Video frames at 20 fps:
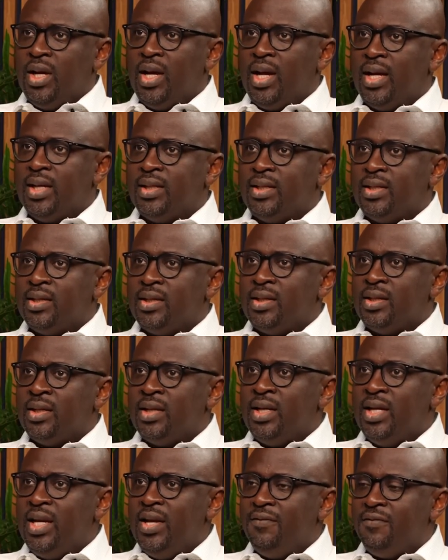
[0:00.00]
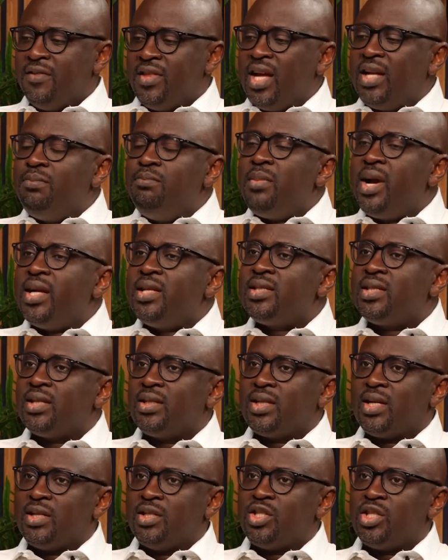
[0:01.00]
And if that mindset
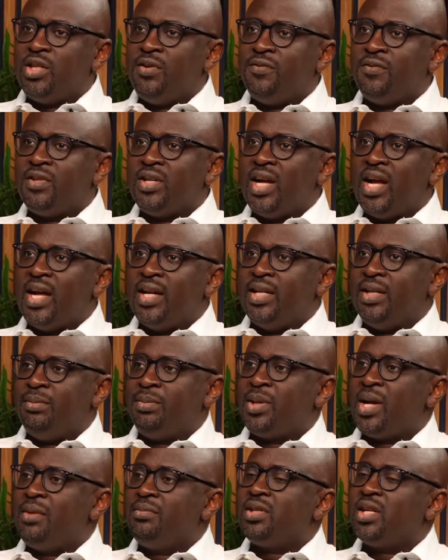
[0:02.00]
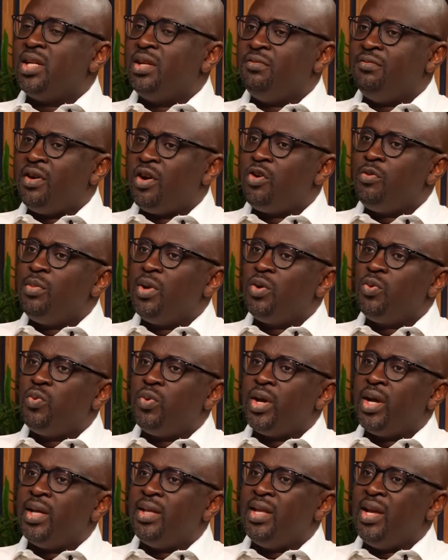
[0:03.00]
can shift and it becomes an environment
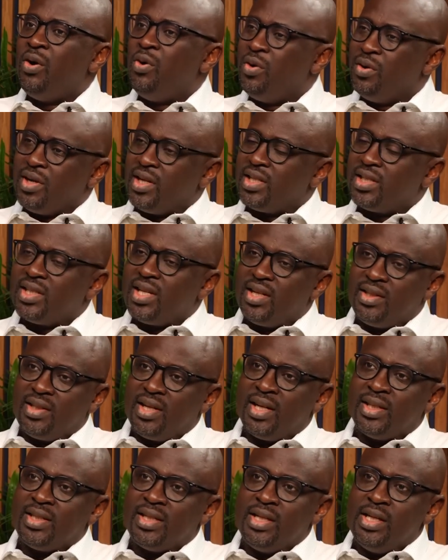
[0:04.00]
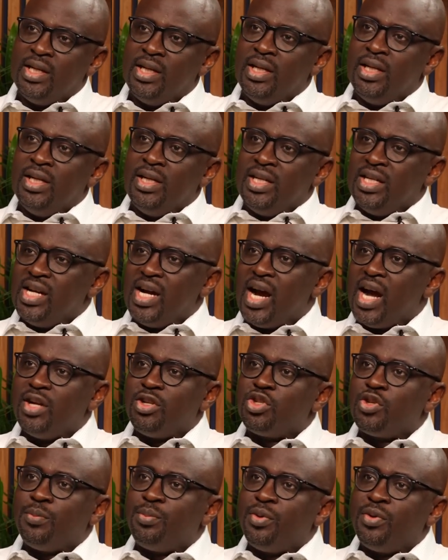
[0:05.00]
where they understand that
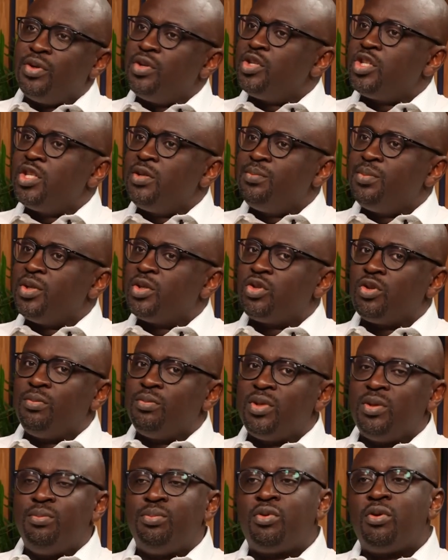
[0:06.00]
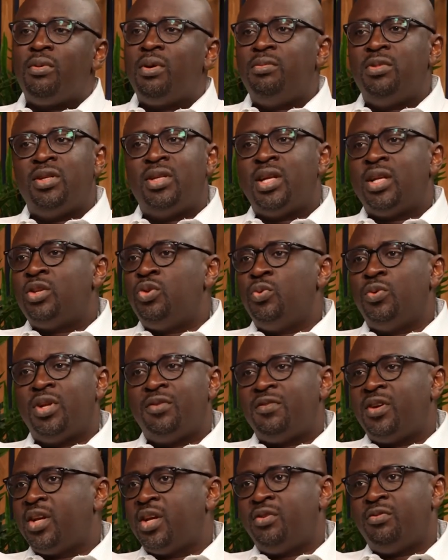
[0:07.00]
entrepreneurship is something probably that you will
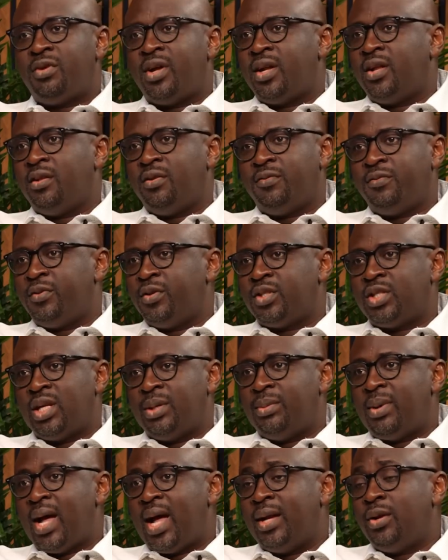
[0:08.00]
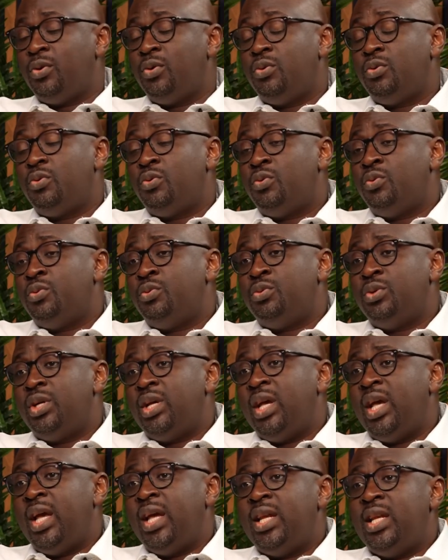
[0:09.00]
never get right at the first time. I don't know
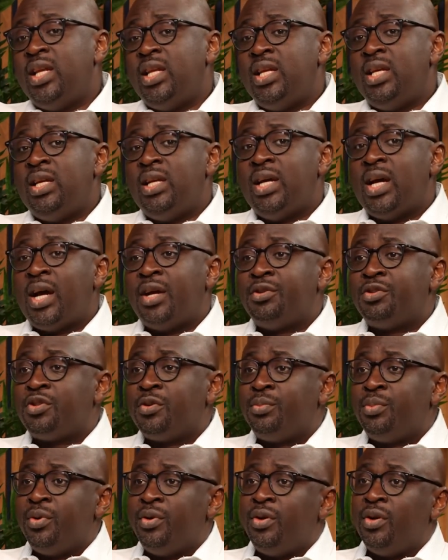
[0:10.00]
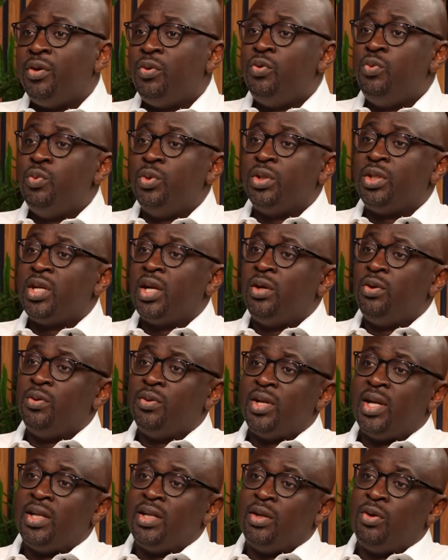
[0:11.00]
any entrepreneur who will tell you
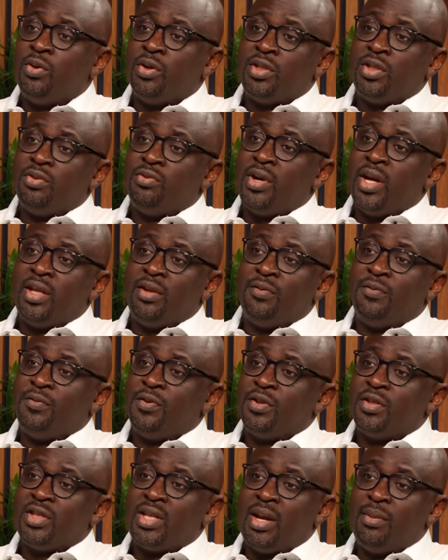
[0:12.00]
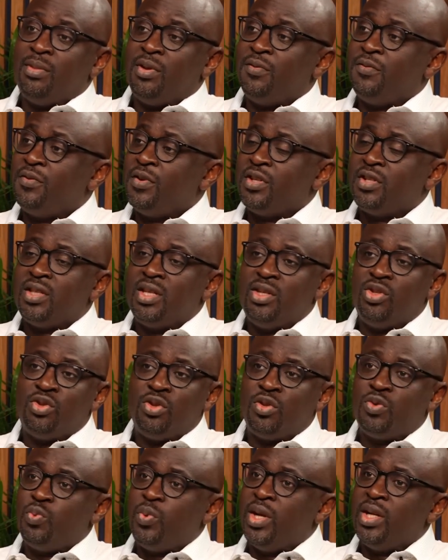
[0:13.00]
that they got it right the first time. The first thing
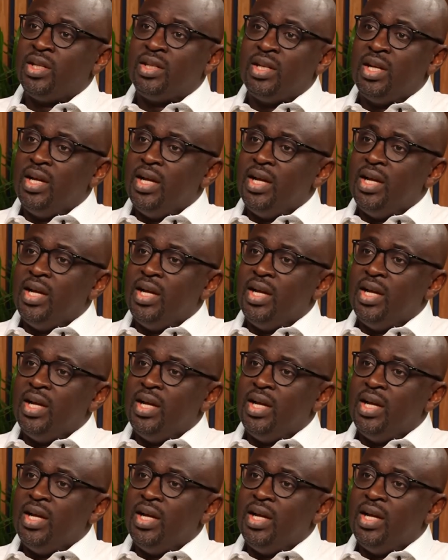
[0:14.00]
just went.